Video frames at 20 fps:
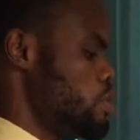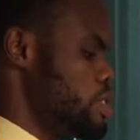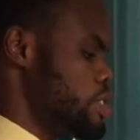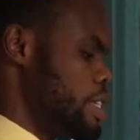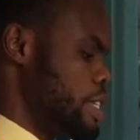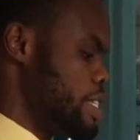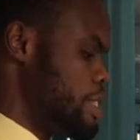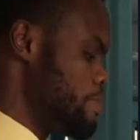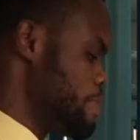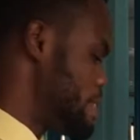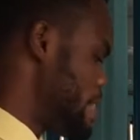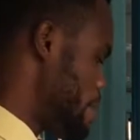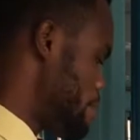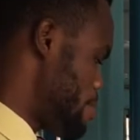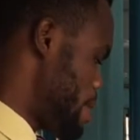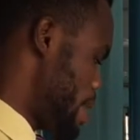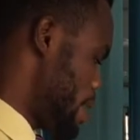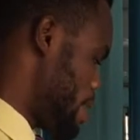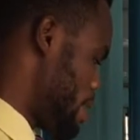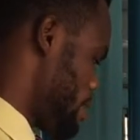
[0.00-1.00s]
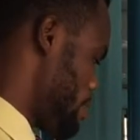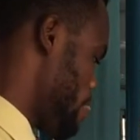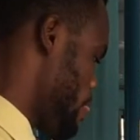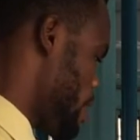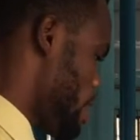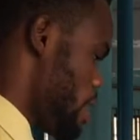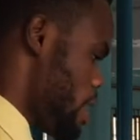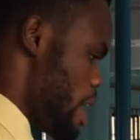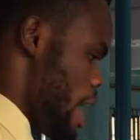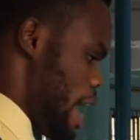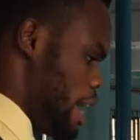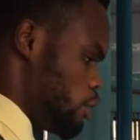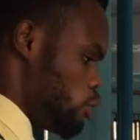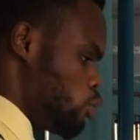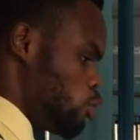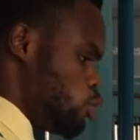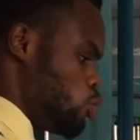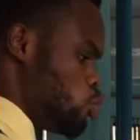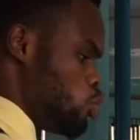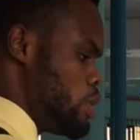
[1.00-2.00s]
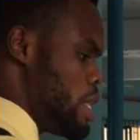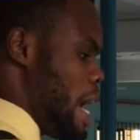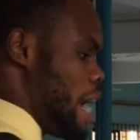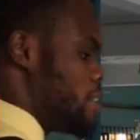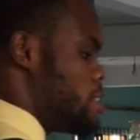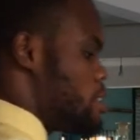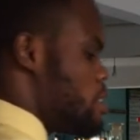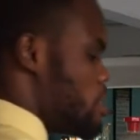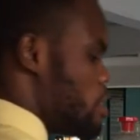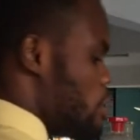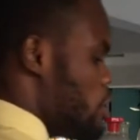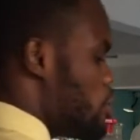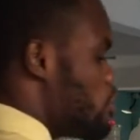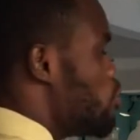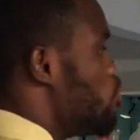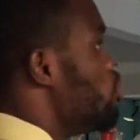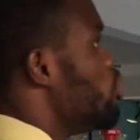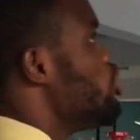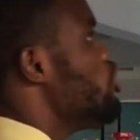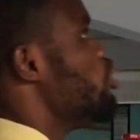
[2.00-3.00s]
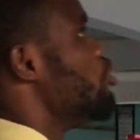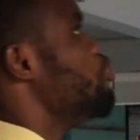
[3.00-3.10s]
centimeter mark. And to do that, you need your